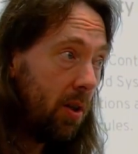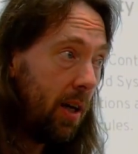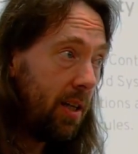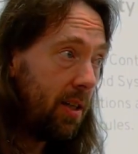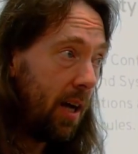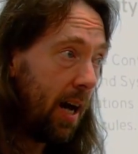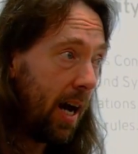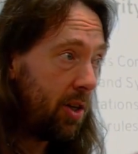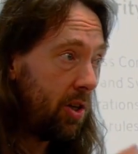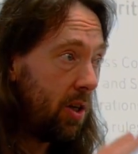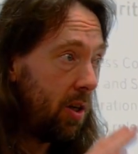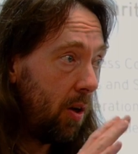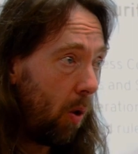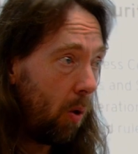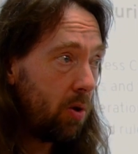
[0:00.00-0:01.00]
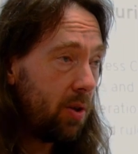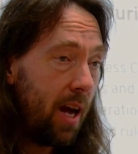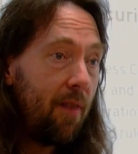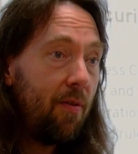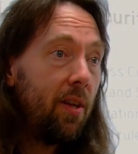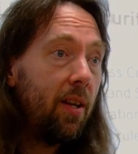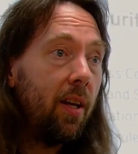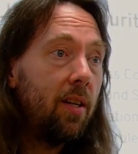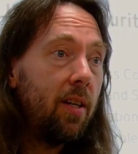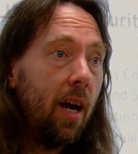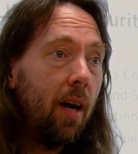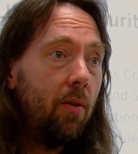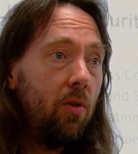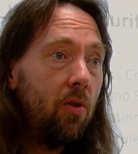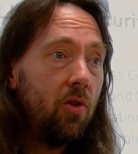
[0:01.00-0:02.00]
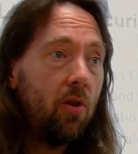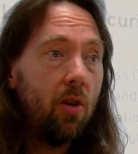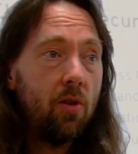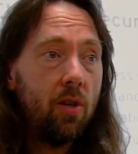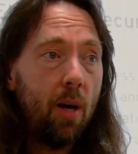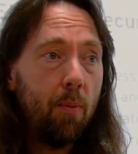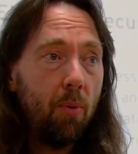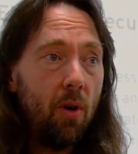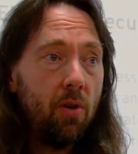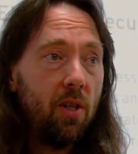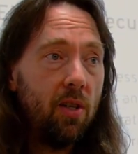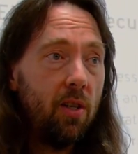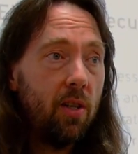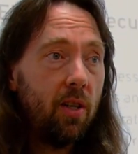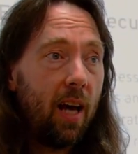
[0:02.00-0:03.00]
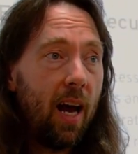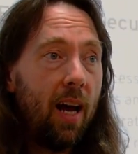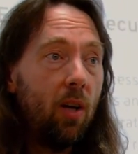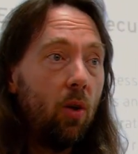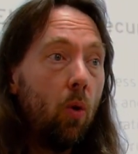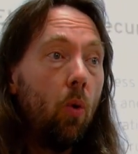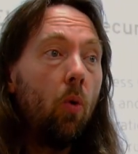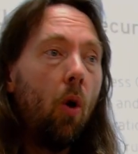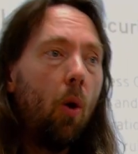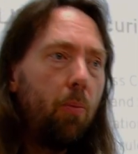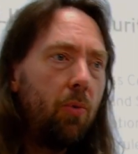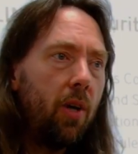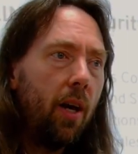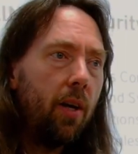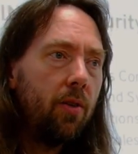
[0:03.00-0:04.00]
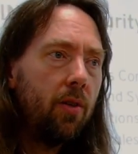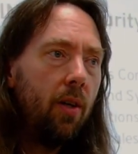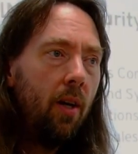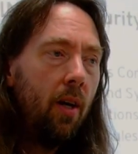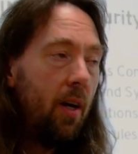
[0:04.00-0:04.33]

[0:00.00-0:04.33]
is it actually locks everything down such that processes can't call objects.